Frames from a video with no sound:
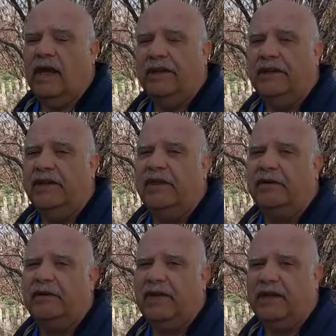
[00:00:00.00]
And
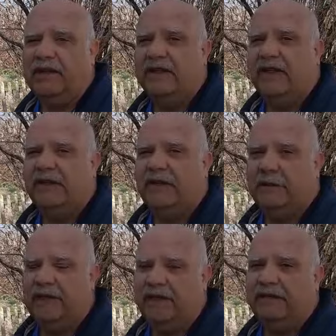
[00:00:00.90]
another thing that needs
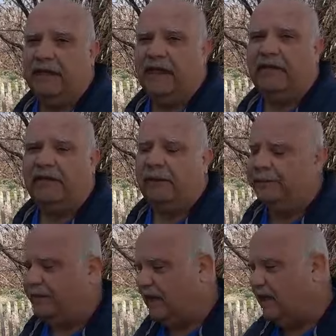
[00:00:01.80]
to be fixed
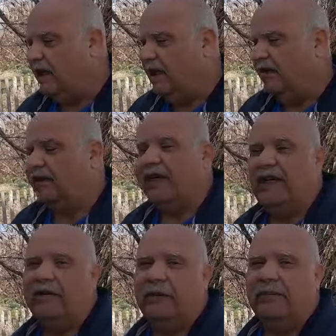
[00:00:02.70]
is I
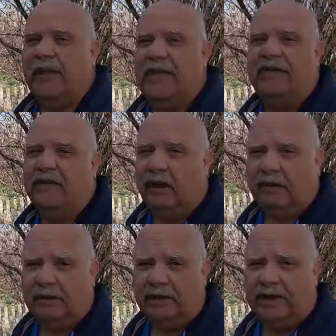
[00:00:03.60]
need to replace the
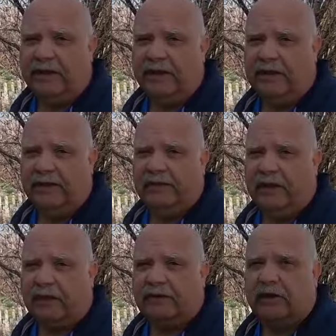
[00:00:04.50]
alternator in this
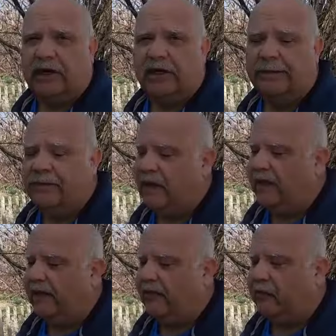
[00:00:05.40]
little truck.
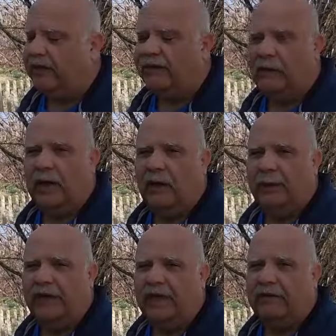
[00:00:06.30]
Every once in a while,
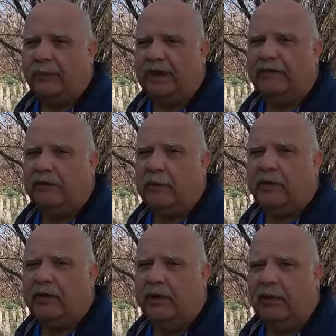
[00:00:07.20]
when it gets really
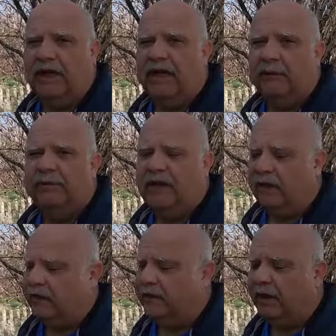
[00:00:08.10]
super cold out,
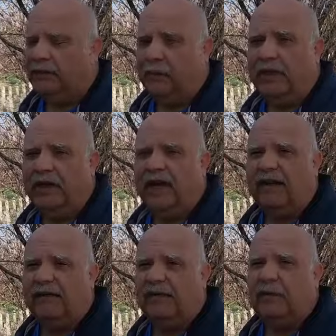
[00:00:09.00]
it develops one
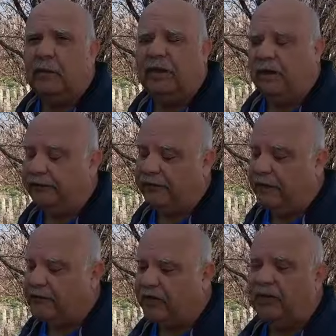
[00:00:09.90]
heck of a squeal. So
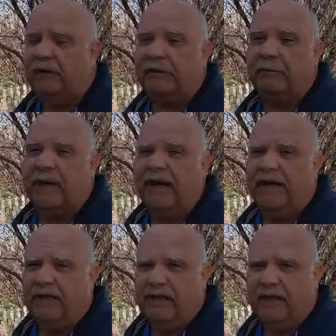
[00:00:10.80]
I'm sure there's a
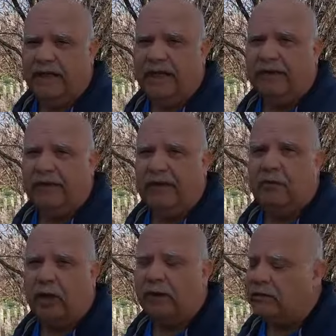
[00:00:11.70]
bearing gone in it
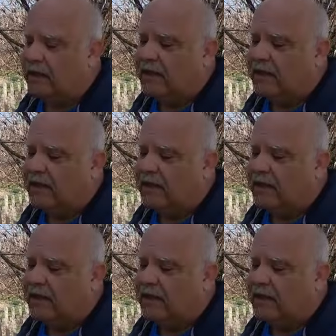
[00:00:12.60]
somewhere.